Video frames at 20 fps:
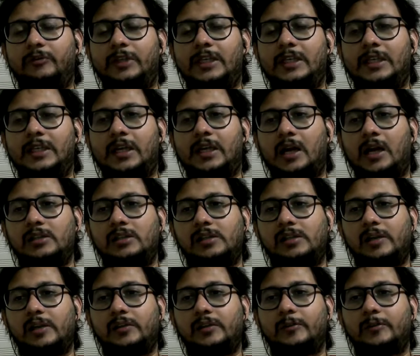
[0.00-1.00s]
we
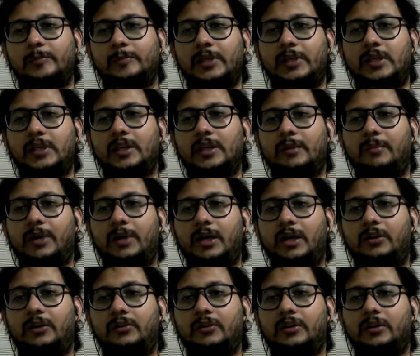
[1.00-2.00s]
can't speak
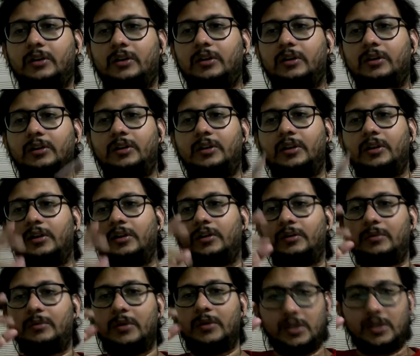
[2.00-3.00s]
about
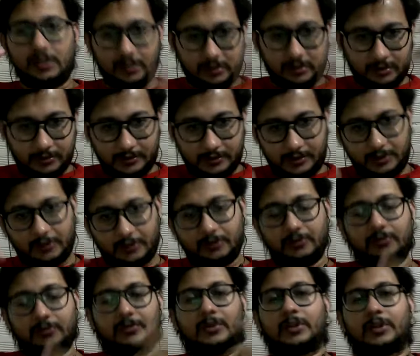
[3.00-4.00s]
the,
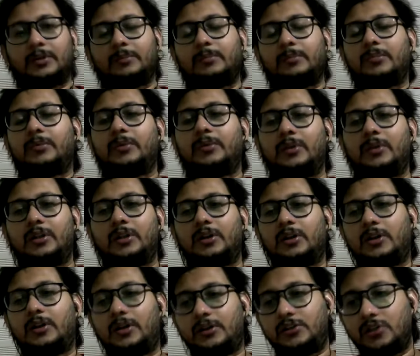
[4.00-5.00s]
the
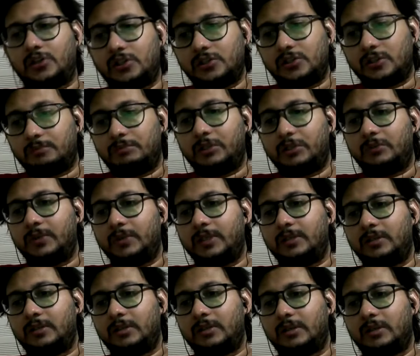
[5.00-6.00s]
relationship
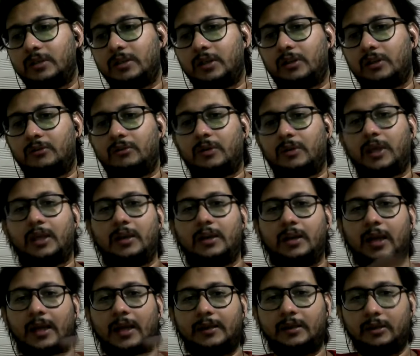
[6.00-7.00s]
between,
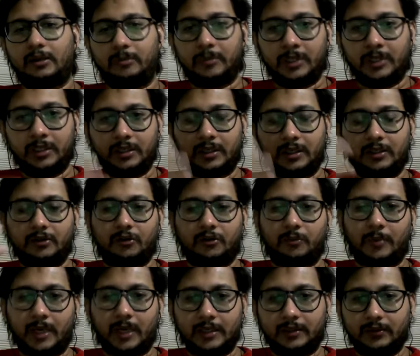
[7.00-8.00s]
Enlightenment and
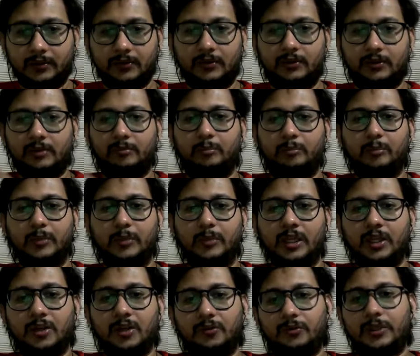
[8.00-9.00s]
Romanticism
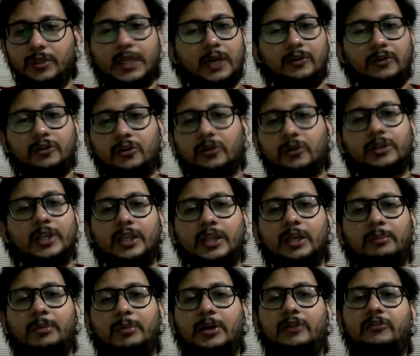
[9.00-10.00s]
without
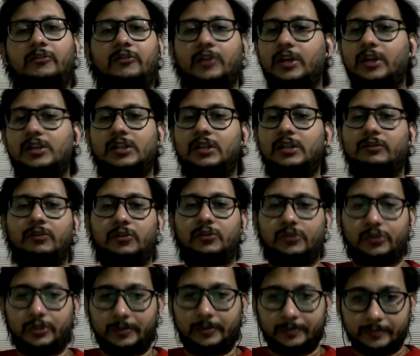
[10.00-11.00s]
talking about French
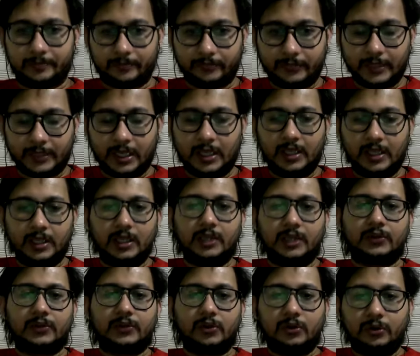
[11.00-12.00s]
Revolution.
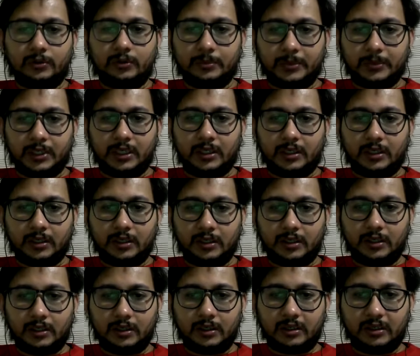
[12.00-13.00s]
So,
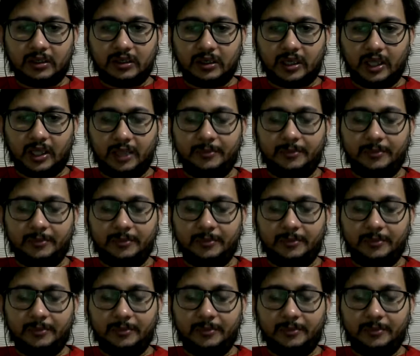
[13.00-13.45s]
I